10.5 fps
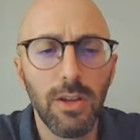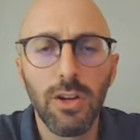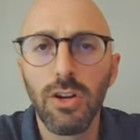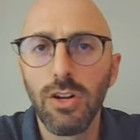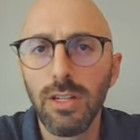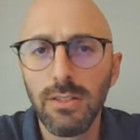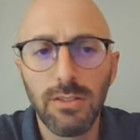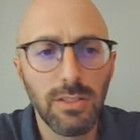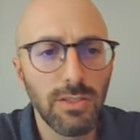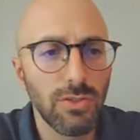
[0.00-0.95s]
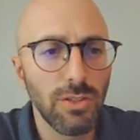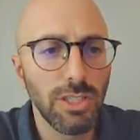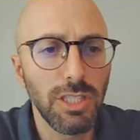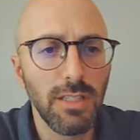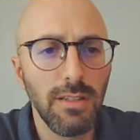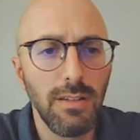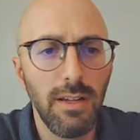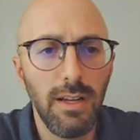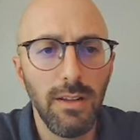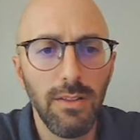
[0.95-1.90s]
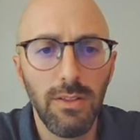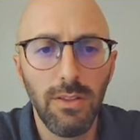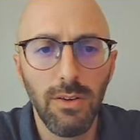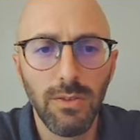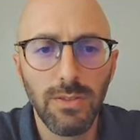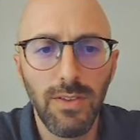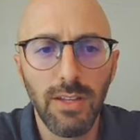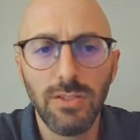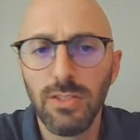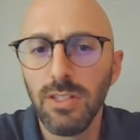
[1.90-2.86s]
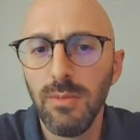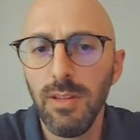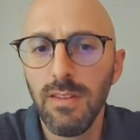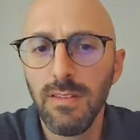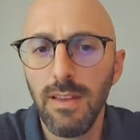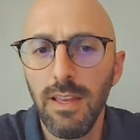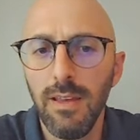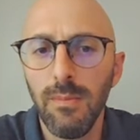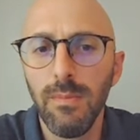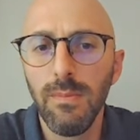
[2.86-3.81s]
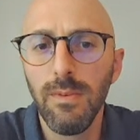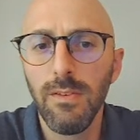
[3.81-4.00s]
Current distortion, those values are going to be the same